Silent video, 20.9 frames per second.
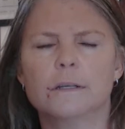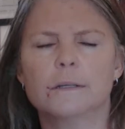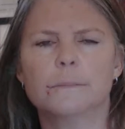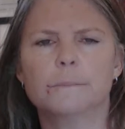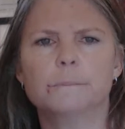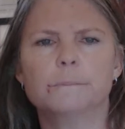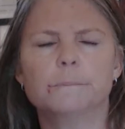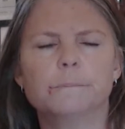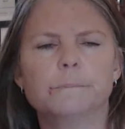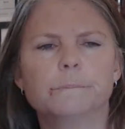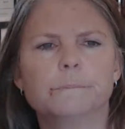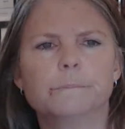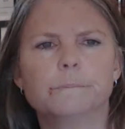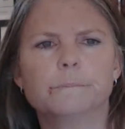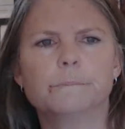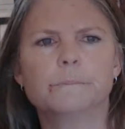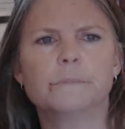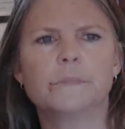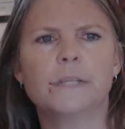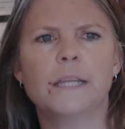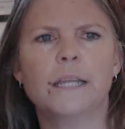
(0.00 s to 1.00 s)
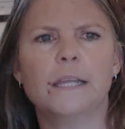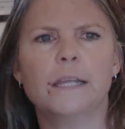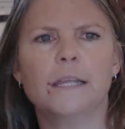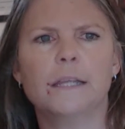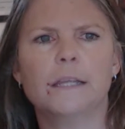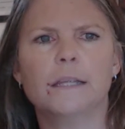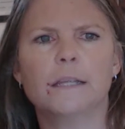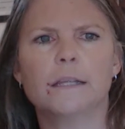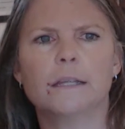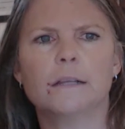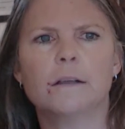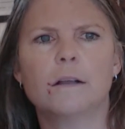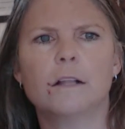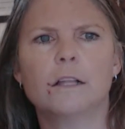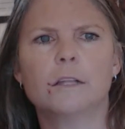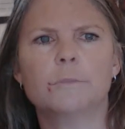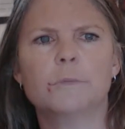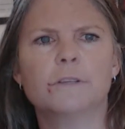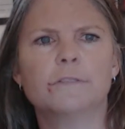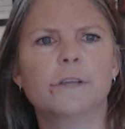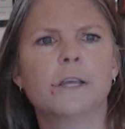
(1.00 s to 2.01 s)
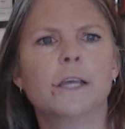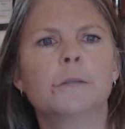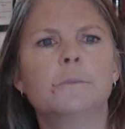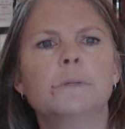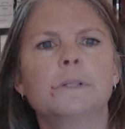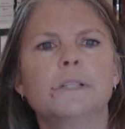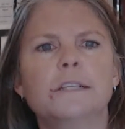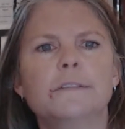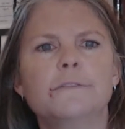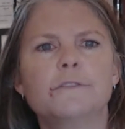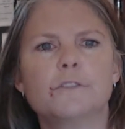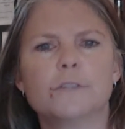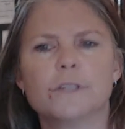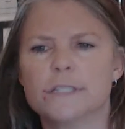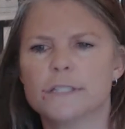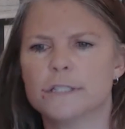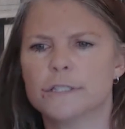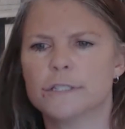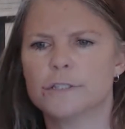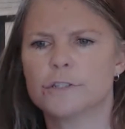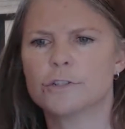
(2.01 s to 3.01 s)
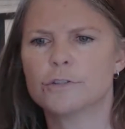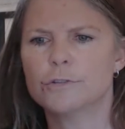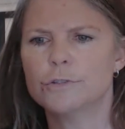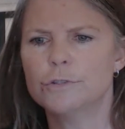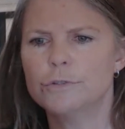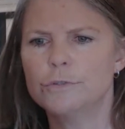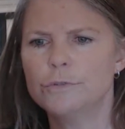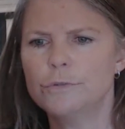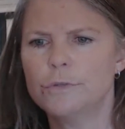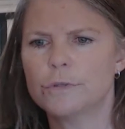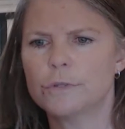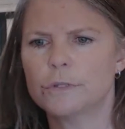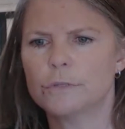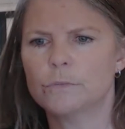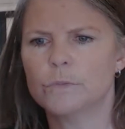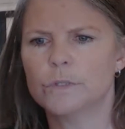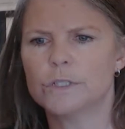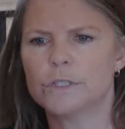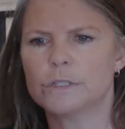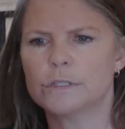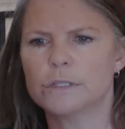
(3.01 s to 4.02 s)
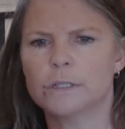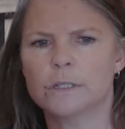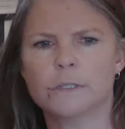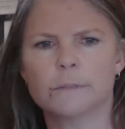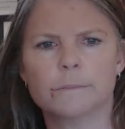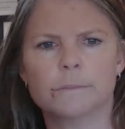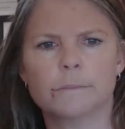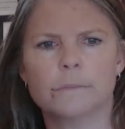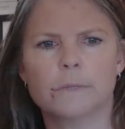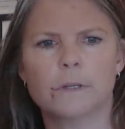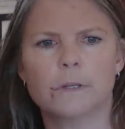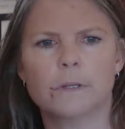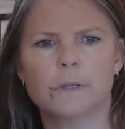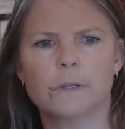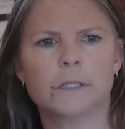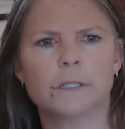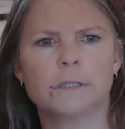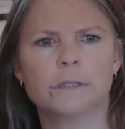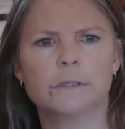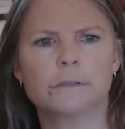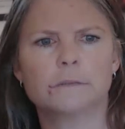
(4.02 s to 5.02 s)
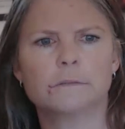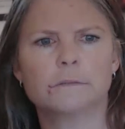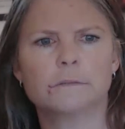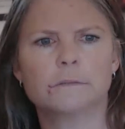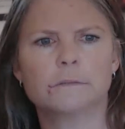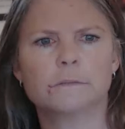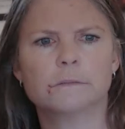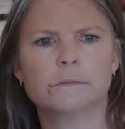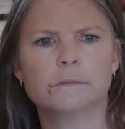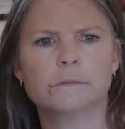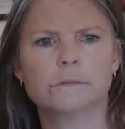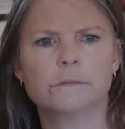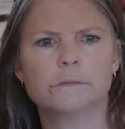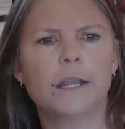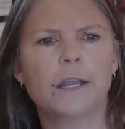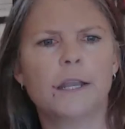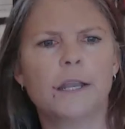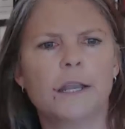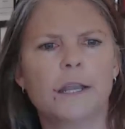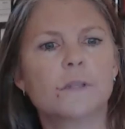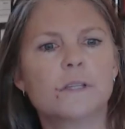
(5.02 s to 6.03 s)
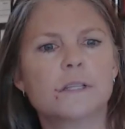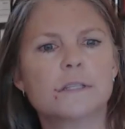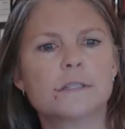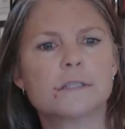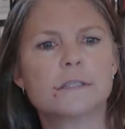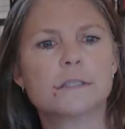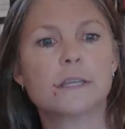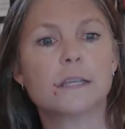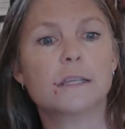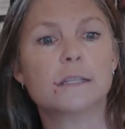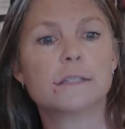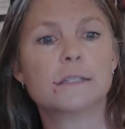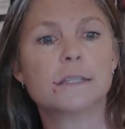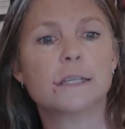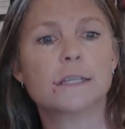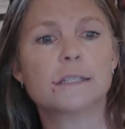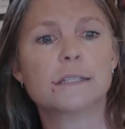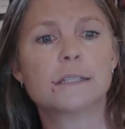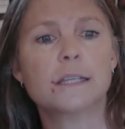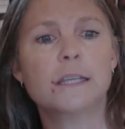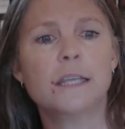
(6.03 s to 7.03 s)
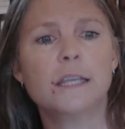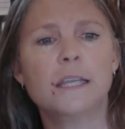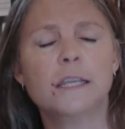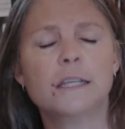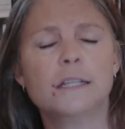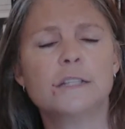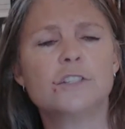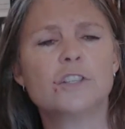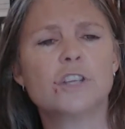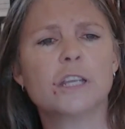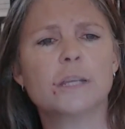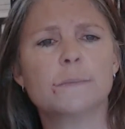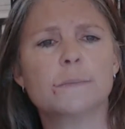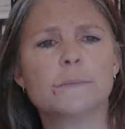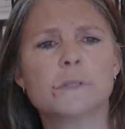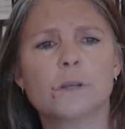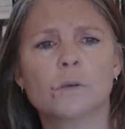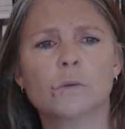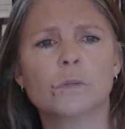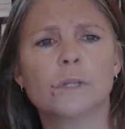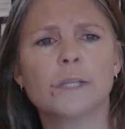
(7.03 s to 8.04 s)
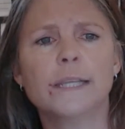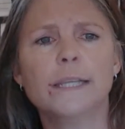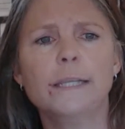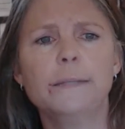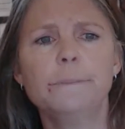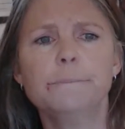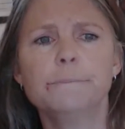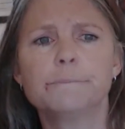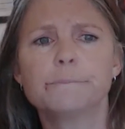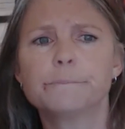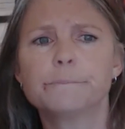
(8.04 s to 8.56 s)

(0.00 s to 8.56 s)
um, a column of unbelief dressed as truth, which um, I'm going to Another one that says King James only.